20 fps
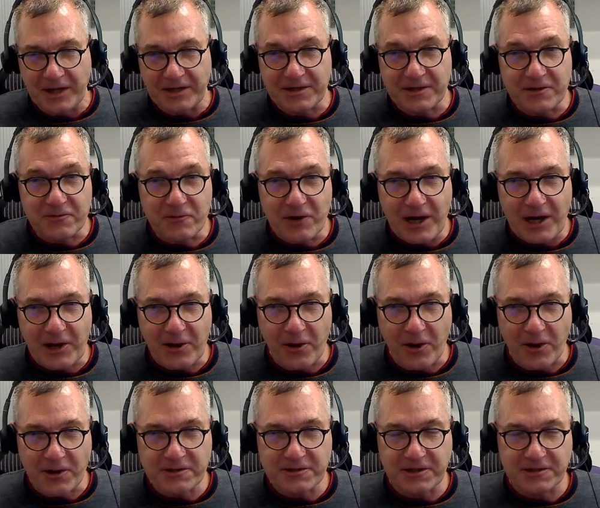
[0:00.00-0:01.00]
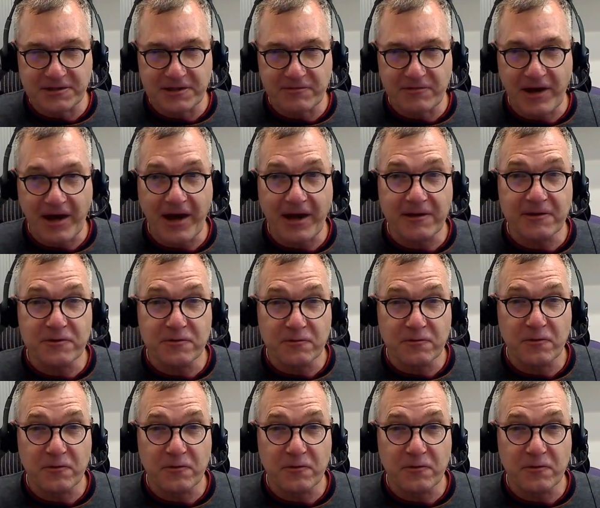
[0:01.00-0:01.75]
they didn't really ask is if I had